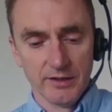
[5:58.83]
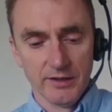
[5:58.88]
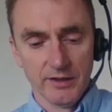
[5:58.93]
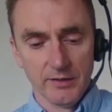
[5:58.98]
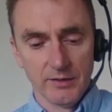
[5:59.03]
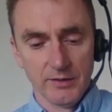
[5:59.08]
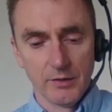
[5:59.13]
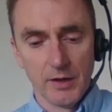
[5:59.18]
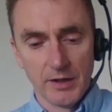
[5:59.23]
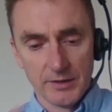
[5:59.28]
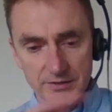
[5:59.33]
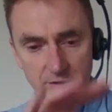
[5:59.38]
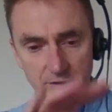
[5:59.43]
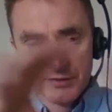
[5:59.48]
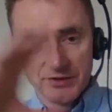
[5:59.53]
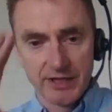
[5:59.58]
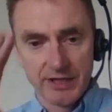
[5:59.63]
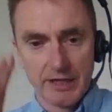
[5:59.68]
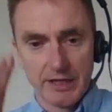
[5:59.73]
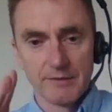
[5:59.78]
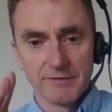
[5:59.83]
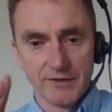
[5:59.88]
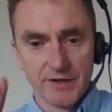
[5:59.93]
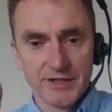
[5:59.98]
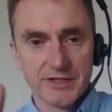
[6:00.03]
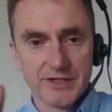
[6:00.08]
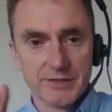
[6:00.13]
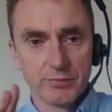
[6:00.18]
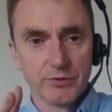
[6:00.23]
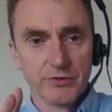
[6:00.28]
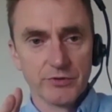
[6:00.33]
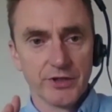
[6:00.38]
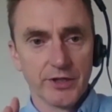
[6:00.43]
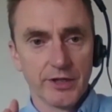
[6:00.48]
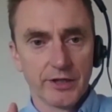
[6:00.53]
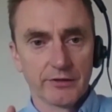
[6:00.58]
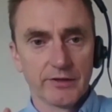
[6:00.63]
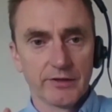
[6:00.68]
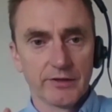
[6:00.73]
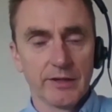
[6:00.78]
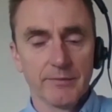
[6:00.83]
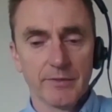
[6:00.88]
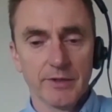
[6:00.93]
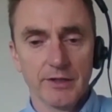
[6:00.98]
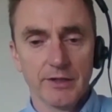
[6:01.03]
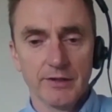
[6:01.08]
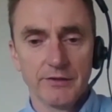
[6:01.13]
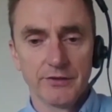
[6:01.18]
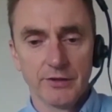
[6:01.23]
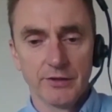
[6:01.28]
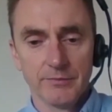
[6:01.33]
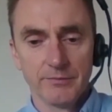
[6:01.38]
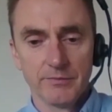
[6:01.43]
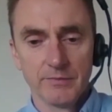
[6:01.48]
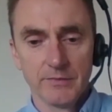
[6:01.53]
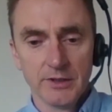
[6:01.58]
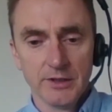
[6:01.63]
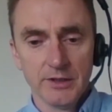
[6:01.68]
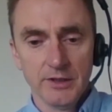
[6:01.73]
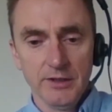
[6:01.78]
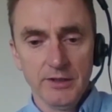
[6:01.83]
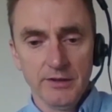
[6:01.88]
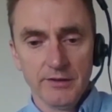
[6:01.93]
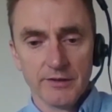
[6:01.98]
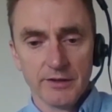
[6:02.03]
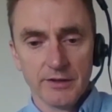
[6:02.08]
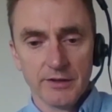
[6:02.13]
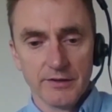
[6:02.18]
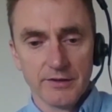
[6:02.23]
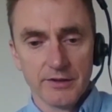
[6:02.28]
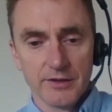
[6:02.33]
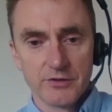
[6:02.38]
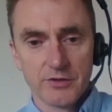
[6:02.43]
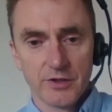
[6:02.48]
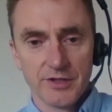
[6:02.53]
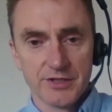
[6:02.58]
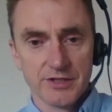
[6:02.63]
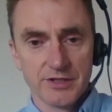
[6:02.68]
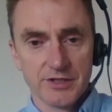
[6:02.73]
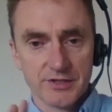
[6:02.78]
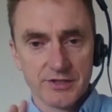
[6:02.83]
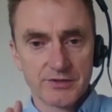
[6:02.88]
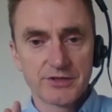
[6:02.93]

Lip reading: I sort of set out a very simple diagram that tried to just